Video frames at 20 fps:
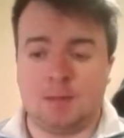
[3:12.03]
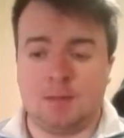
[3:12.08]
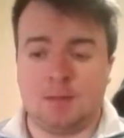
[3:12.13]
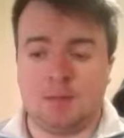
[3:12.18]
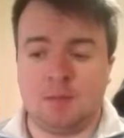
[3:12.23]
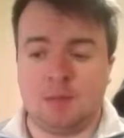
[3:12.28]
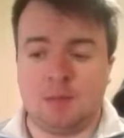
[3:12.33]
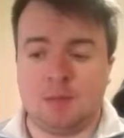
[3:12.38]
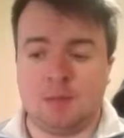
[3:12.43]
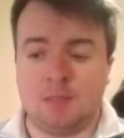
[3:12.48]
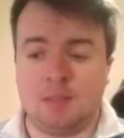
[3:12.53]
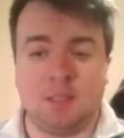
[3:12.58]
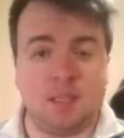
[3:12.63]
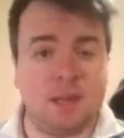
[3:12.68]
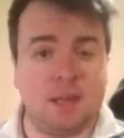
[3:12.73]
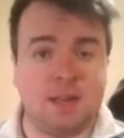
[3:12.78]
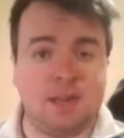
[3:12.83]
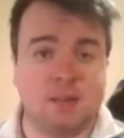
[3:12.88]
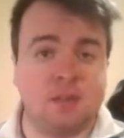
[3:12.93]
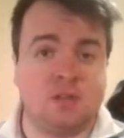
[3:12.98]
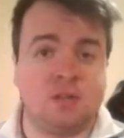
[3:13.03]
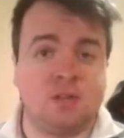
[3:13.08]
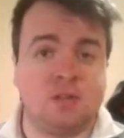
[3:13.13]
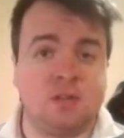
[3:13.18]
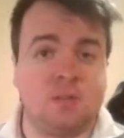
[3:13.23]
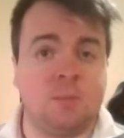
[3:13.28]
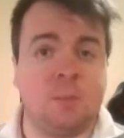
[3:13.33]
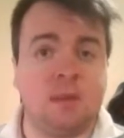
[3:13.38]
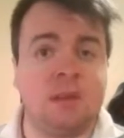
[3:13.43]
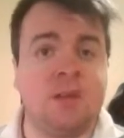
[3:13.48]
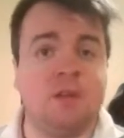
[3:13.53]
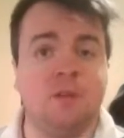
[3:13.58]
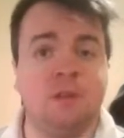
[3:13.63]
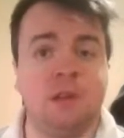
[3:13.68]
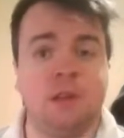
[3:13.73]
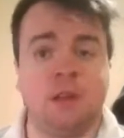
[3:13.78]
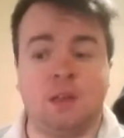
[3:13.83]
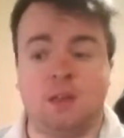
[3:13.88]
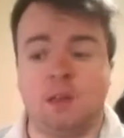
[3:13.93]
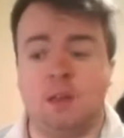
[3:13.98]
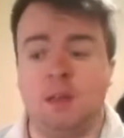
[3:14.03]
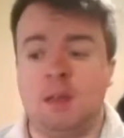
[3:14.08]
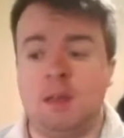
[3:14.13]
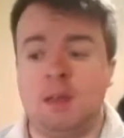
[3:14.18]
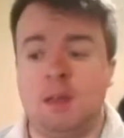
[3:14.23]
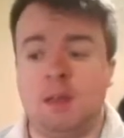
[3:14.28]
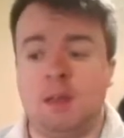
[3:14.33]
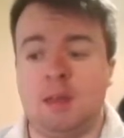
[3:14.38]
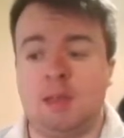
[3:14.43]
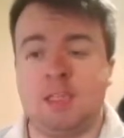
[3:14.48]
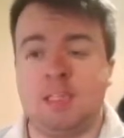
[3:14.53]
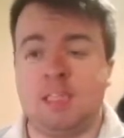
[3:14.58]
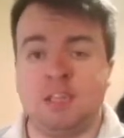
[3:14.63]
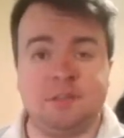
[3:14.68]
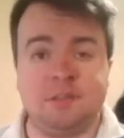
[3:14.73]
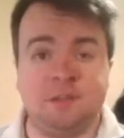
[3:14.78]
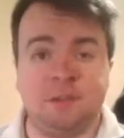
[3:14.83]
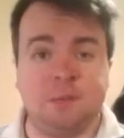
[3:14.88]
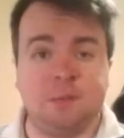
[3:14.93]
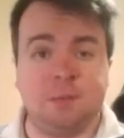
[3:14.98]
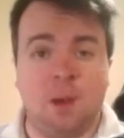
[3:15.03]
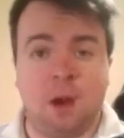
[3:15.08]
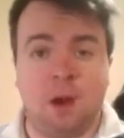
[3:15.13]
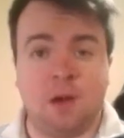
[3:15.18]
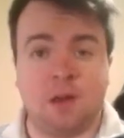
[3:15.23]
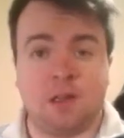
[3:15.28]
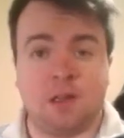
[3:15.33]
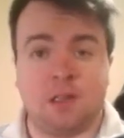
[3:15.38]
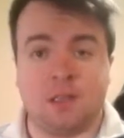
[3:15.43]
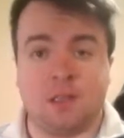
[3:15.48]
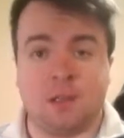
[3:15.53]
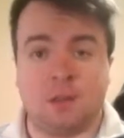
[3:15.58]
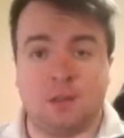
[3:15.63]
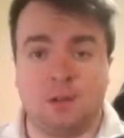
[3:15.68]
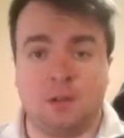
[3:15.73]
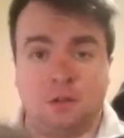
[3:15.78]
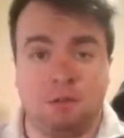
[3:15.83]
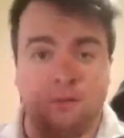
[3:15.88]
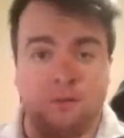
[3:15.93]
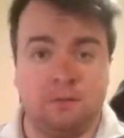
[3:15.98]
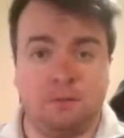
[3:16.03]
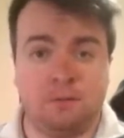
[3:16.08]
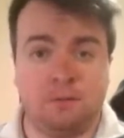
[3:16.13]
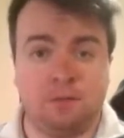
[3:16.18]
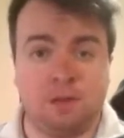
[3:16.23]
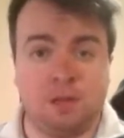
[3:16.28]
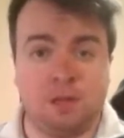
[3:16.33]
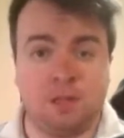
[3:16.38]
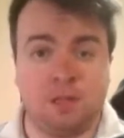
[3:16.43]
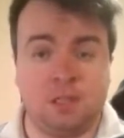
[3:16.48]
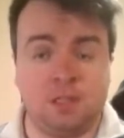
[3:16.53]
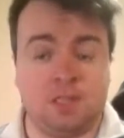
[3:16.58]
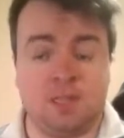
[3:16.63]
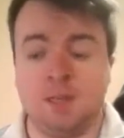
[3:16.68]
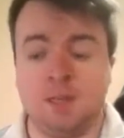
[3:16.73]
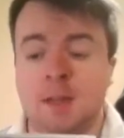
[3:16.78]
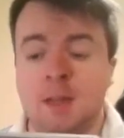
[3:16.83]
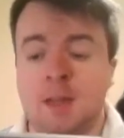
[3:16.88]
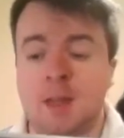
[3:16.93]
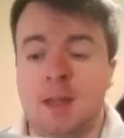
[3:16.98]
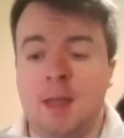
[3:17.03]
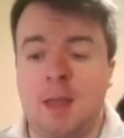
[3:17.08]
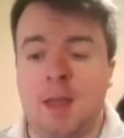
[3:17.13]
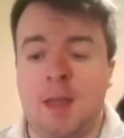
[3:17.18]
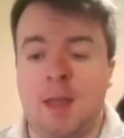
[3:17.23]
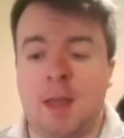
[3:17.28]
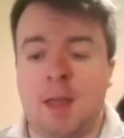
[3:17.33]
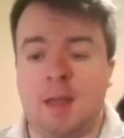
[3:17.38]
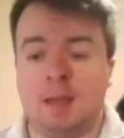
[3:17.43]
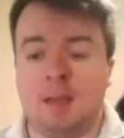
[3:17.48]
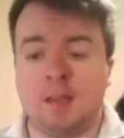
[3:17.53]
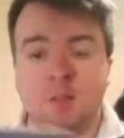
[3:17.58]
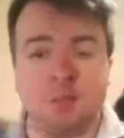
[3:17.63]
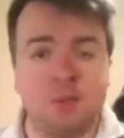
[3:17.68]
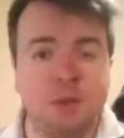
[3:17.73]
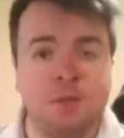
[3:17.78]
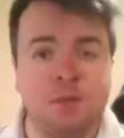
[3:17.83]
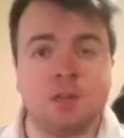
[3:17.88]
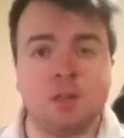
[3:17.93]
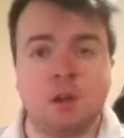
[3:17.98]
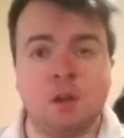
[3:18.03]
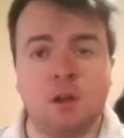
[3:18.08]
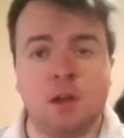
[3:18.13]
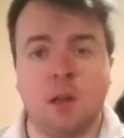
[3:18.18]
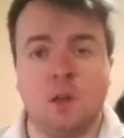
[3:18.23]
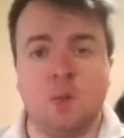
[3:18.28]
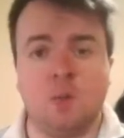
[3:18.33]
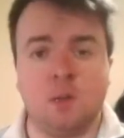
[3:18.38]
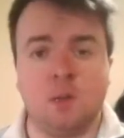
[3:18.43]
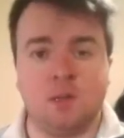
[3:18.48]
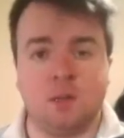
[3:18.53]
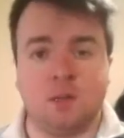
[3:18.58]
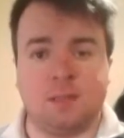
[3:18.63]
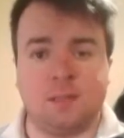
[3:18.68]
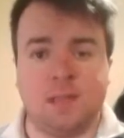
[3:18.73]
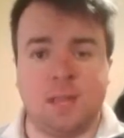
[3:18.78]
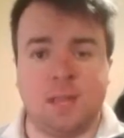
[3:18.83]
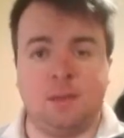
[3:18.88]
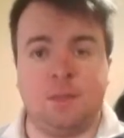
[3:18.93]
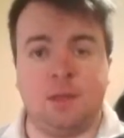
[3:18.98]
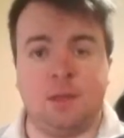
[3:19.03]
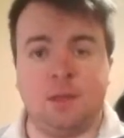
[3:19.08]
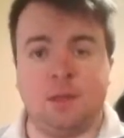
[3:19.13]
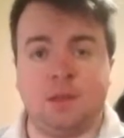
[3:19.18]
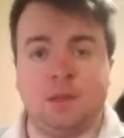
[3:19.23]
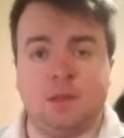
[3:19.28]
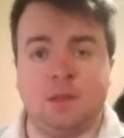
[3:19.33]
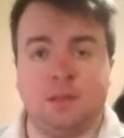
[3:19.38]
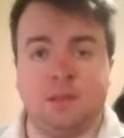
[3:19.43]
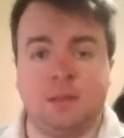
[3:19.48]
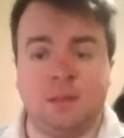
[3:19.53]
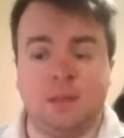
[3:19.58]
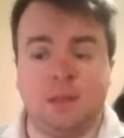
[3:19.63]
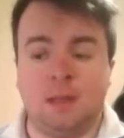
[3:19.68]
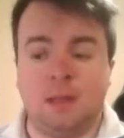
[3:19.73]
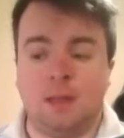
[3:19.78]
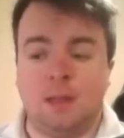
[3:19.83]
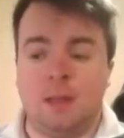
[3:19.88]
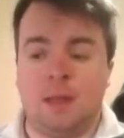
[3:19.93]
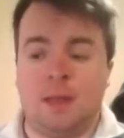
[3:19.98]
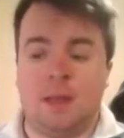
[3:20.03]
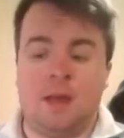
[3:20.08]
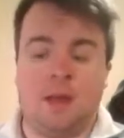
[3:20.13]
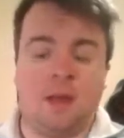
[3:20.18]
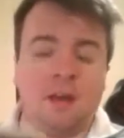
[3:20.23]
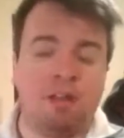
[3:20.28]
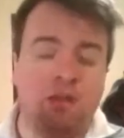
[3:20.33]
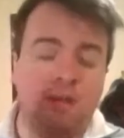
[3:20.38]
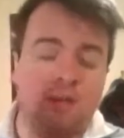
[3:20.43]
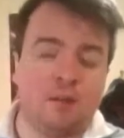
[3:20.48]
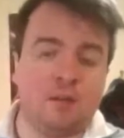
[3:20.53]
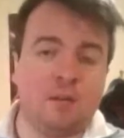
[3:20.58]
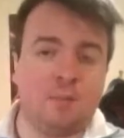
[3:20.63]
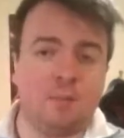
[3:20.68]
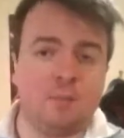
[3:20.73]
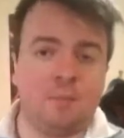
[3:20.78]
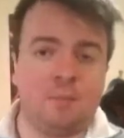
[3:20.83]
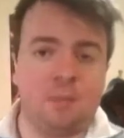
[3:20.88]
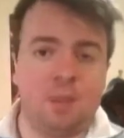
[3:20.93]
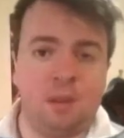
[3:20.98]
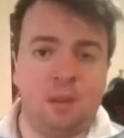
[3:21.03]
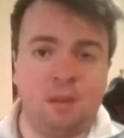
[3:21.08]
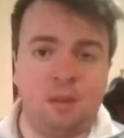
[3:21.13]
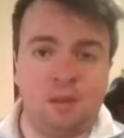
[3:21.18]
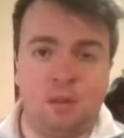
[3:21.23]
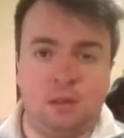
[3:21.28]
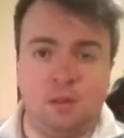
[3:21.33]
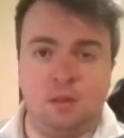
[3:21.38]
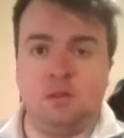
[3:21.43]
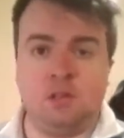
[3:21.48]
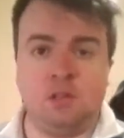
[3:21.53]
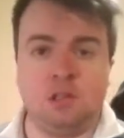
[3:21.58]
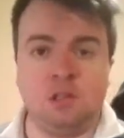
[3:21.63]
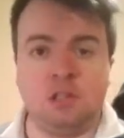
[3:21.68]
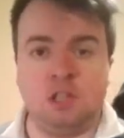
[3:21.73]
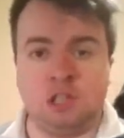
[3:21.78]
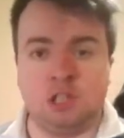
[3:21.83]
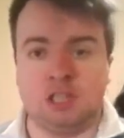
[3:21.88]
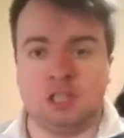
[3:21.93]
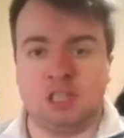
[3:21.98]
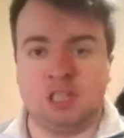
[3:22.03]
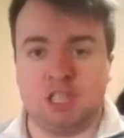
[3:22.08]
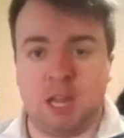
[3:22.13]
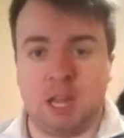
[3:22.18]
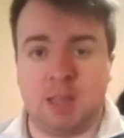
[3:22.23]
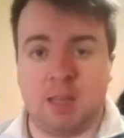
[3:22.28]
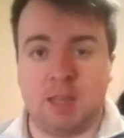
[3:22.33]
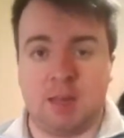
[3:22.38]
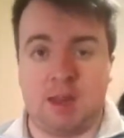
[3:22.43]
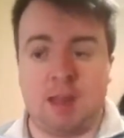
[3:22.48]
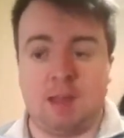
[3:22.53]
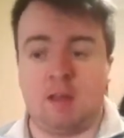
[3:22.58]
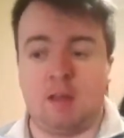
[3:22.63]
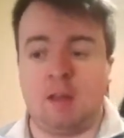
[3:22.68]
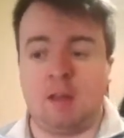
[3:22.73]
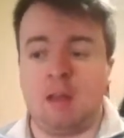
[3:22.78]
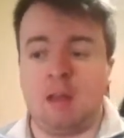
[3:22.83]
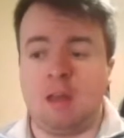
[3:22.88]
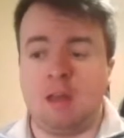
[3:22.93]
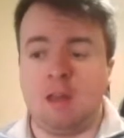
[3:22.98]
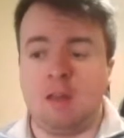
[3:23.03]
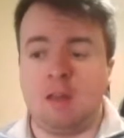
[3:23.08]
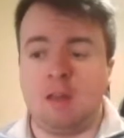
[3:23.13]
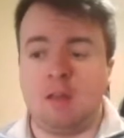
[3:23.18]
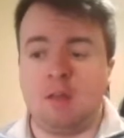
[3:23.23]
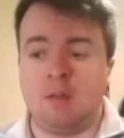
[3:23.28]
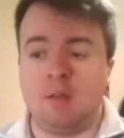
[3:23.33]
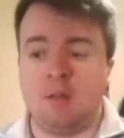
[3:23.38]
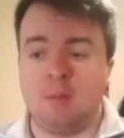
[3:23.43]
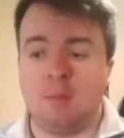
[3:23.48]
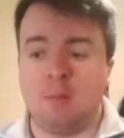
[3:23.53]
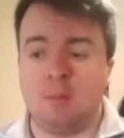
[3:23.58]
there's dinosaurs appearing in different parts of London, and that's pretty much all I will say, because I think you should just check it out. The